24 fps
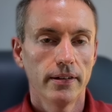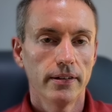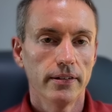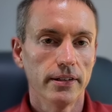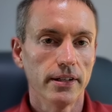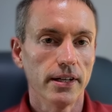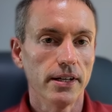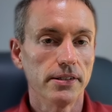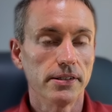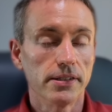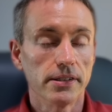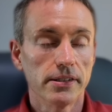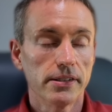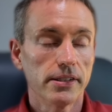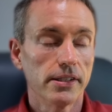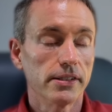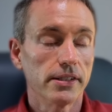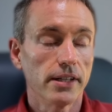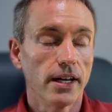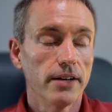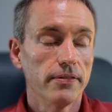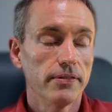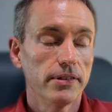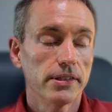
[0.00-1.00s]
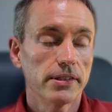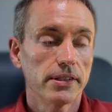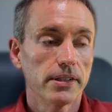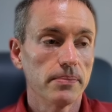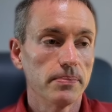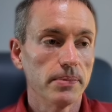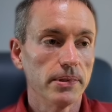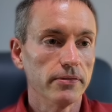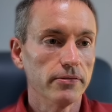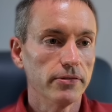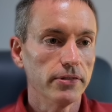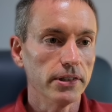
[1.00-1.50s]
The agency's obviously
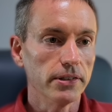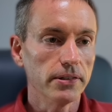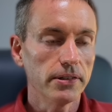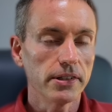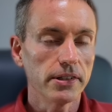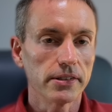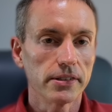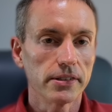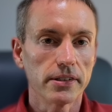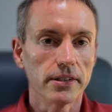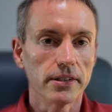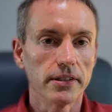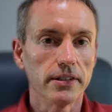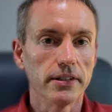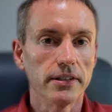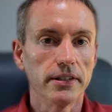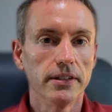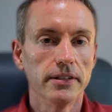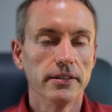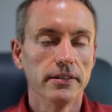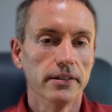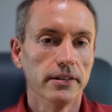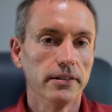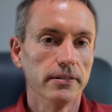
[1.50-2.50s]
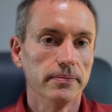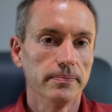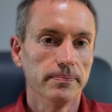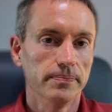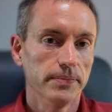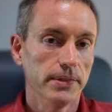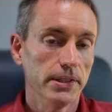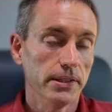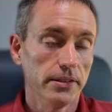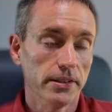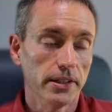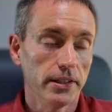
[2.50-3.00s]
been focused on it
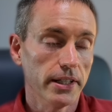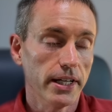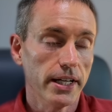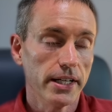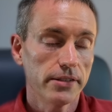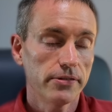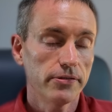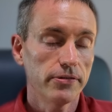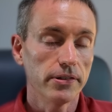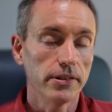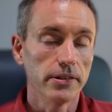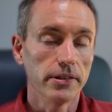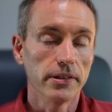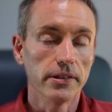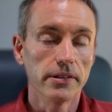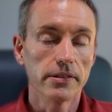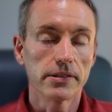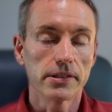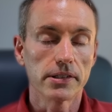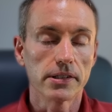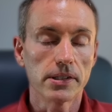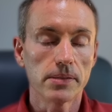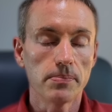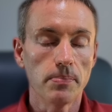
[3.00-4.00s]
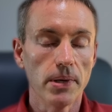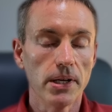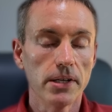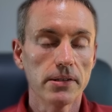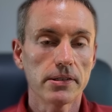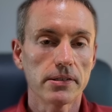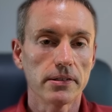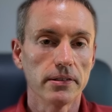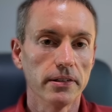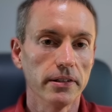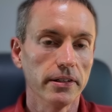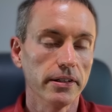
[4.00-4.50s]
in the last few years,
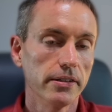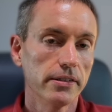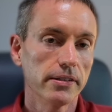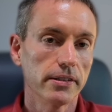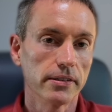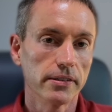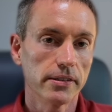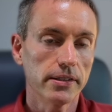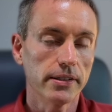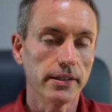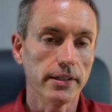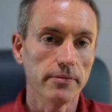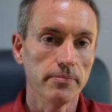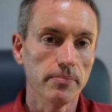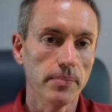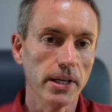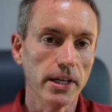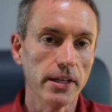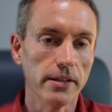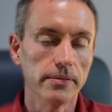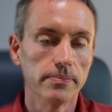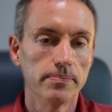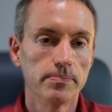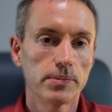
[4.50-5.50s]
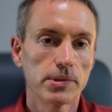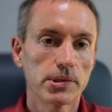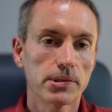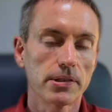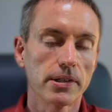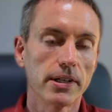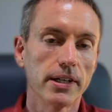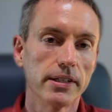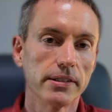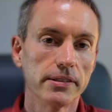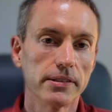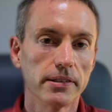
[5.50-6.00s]
especially since they've made
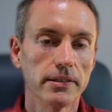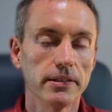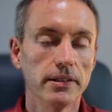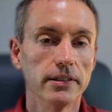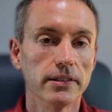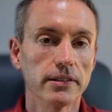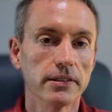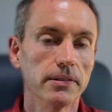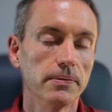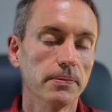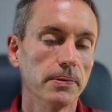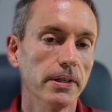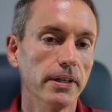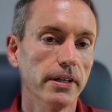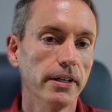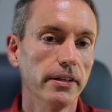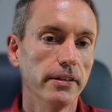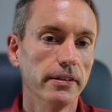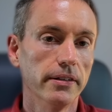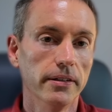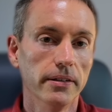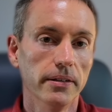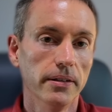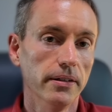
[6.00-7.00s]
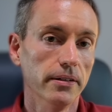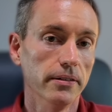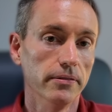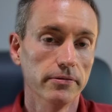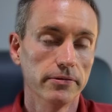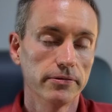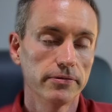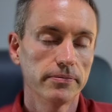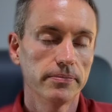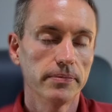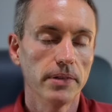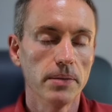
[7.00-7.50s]
strides along the way that have
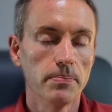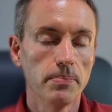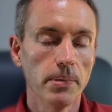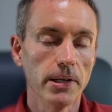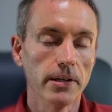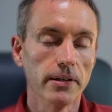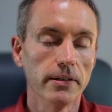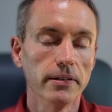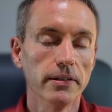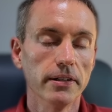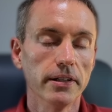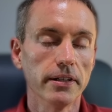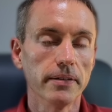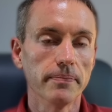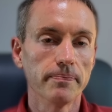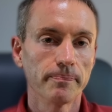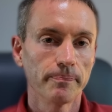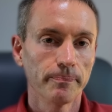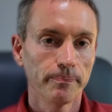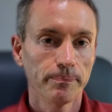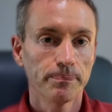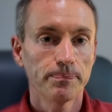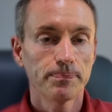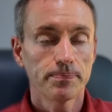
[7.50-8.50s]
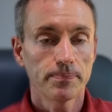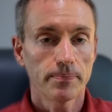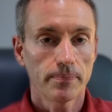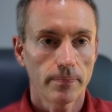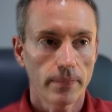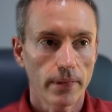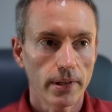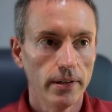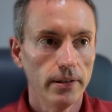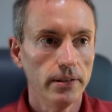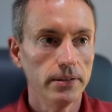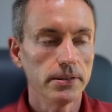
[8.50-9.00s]
apparently
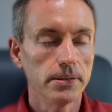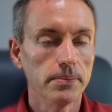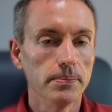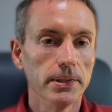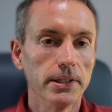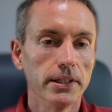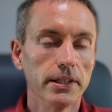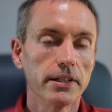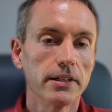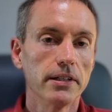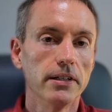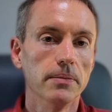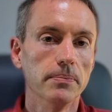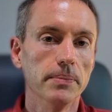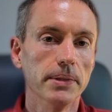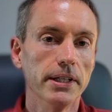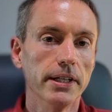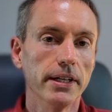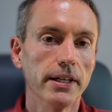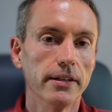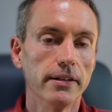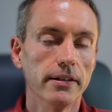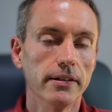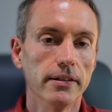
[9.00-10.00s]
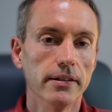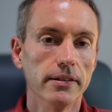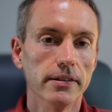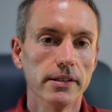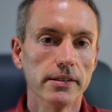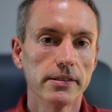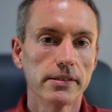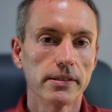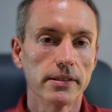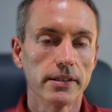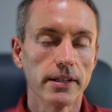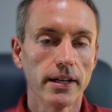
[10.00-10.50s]
ultimately culminated in
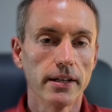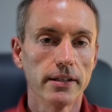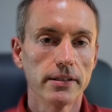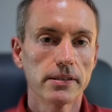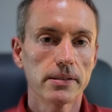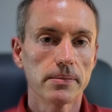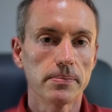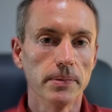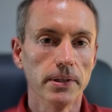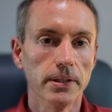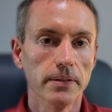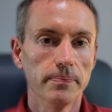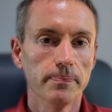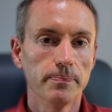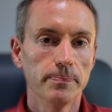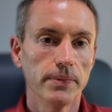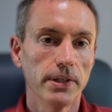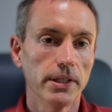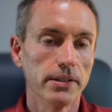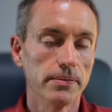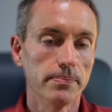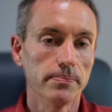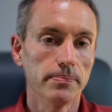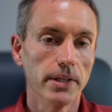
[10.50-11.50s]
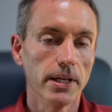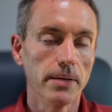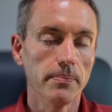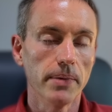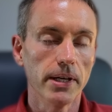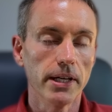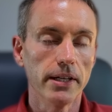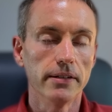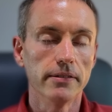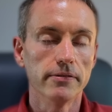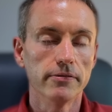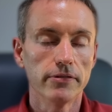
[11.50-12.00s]
this announcement they
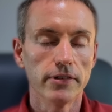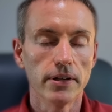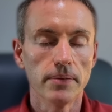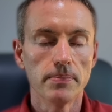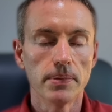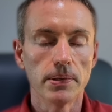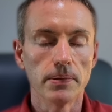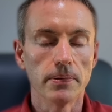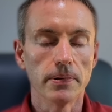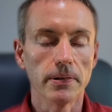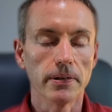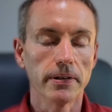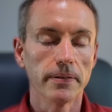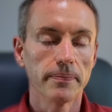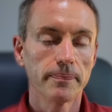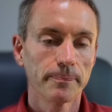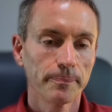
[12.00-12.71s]
made in February.